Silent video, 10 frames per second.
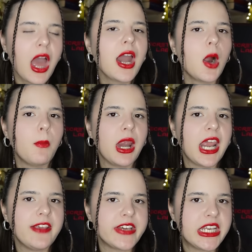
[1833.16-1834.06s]
I don't
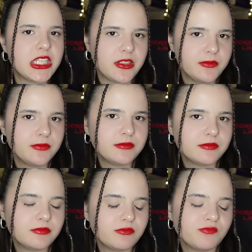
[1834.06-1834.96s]
believe it.
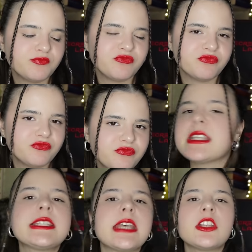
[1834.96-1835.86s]
Mm-mm. As
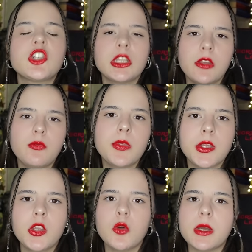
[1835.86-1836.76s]
I said, she lived with the
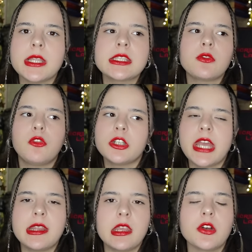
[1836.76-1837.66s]
humans for
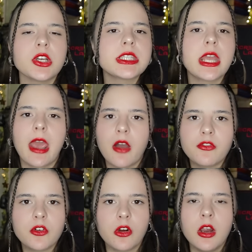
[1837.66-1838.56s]
10 years. Then
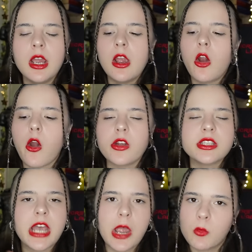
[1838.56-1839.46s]
after her
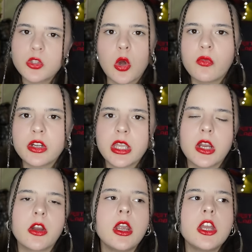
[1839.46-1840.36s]
time was over
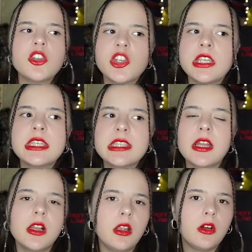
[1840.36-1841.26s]
there, she
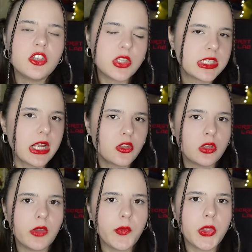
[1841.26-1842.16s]
still decided
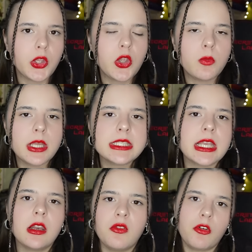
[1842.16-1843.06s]
to live with the humans
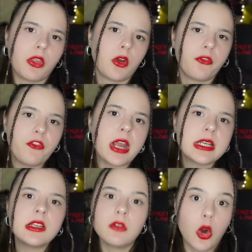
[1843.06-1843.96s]
and live with her
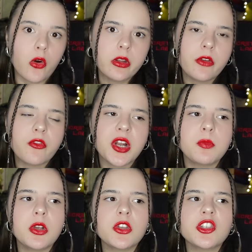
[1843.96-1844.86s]
friend, her only friend,
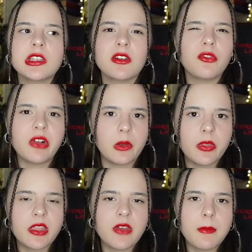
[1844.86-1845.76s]
because she didn't fuck
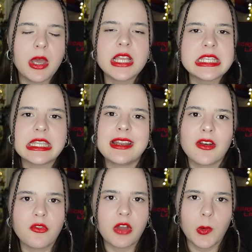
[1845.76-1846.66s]
with the vampires and they
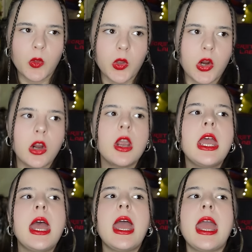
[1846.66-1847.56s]
didn't fuck with her.
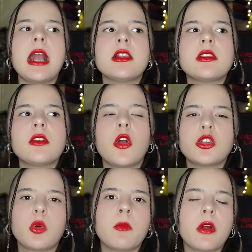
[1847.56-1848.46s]
And her
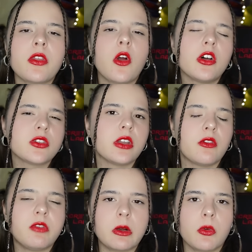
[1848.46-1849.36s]
twin brother also
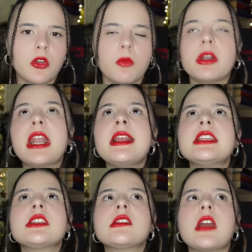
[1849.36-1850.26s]
didn't fuck with her. But then he
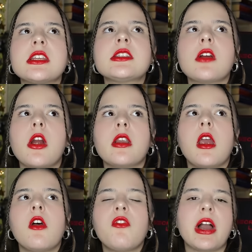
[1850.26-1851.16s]
does start
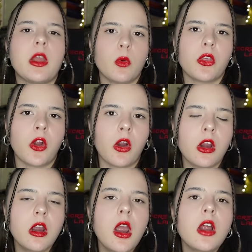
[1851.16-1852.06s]
fucking with her.
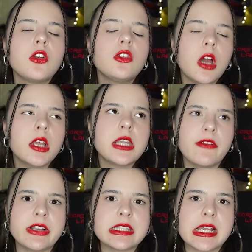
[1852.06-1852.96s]
Not
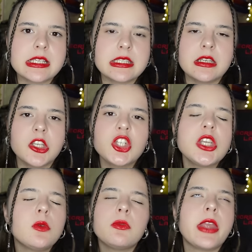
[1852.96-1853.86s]
having sex.
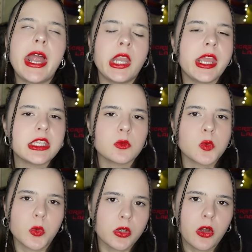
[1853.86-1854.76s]
She, Ellie
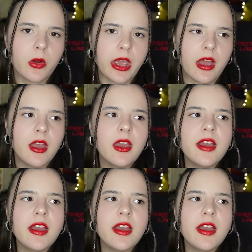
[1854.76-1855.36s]
Hazelwood wouldn't go there.